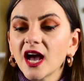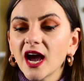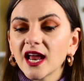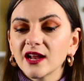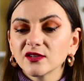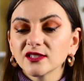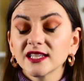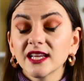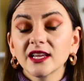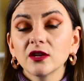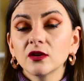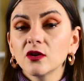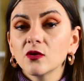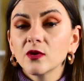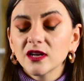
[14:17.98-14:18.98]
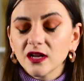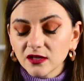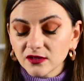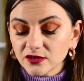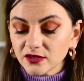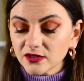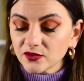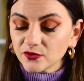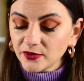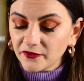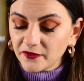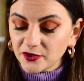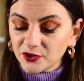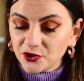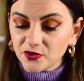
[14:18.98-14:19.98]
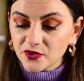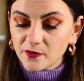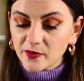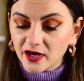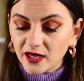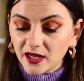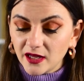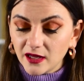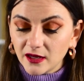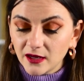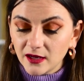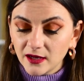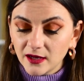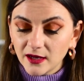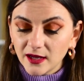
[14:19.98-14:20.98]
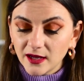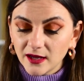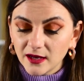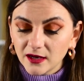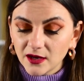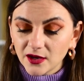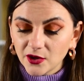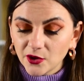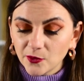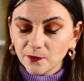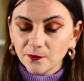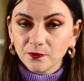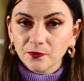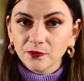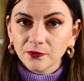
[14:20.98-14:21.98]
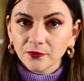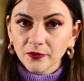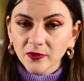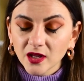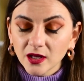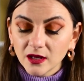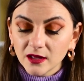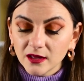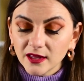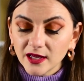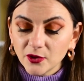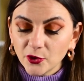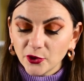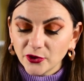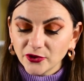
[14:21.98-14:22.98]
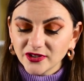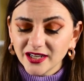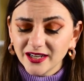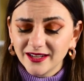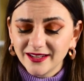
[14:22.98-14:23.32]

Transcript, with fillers: and I was like you know what I'll just refund you the money and um, that hurt